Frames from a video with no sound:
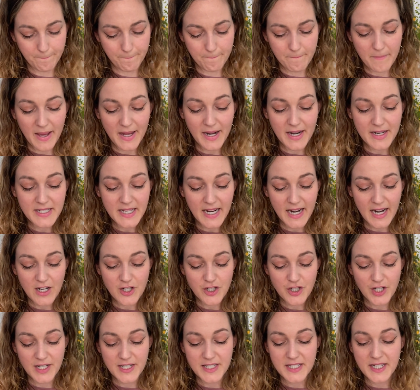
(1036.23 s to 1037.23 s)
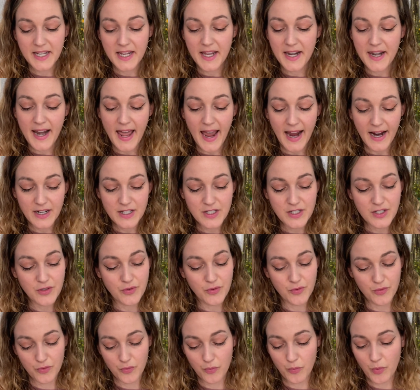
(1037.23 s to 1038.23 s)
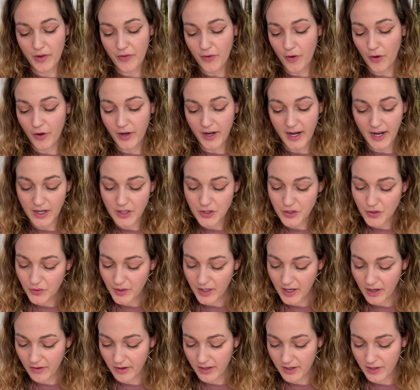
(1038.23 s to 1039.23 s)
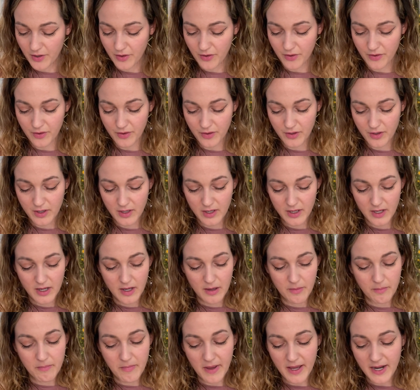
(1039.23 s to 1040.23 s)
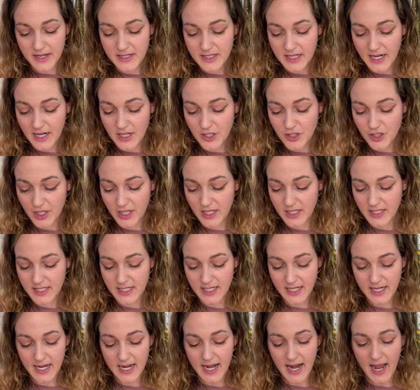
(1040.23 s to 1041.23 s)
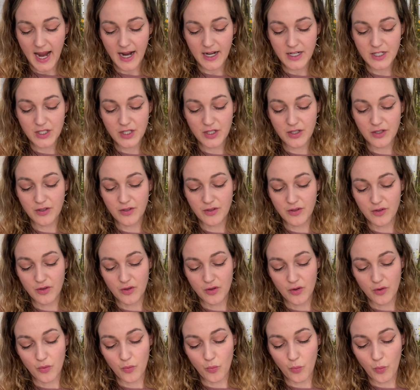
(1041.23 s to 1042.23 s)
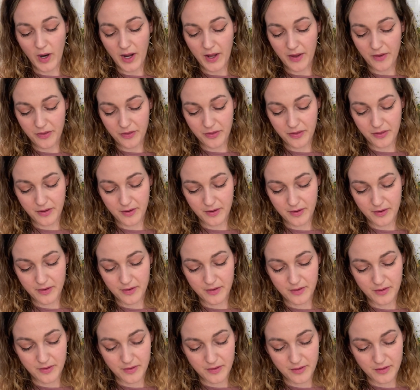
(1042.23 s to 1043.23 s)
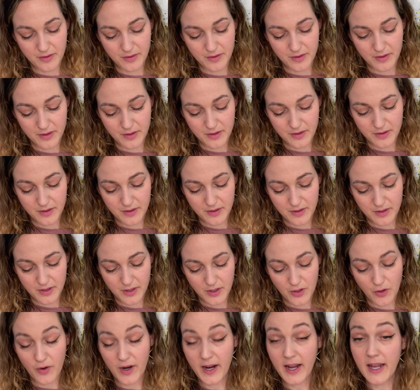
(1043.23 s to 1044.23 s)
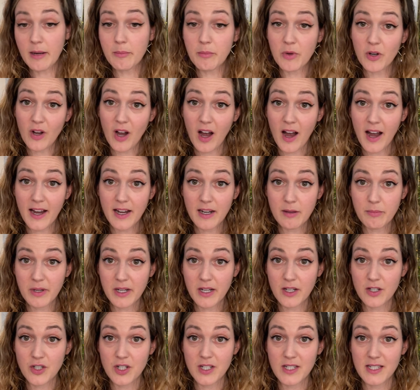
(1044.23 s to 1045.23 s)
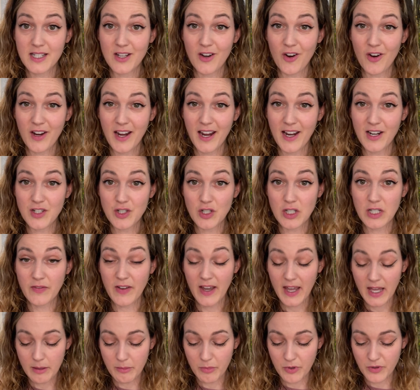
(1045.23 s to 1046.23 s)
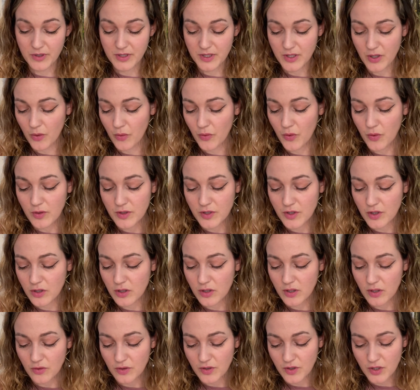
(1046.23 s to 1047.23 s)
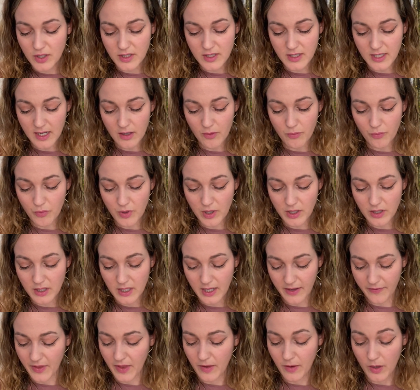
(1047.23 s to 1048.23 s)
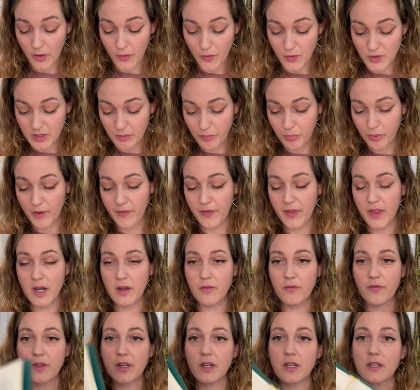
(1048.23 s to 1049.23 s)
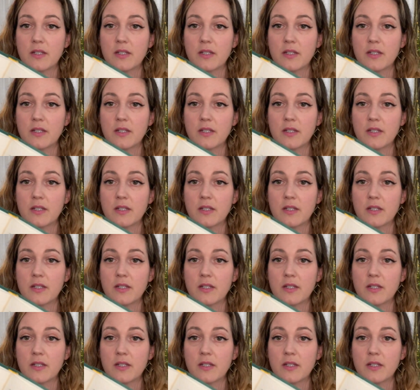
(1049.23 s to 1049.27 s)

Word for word: Meditation to connect with Archangel Uriel, meditation to connect with your animal guide because she's the archangel of animals. So there's just like really, and then there's a, and then it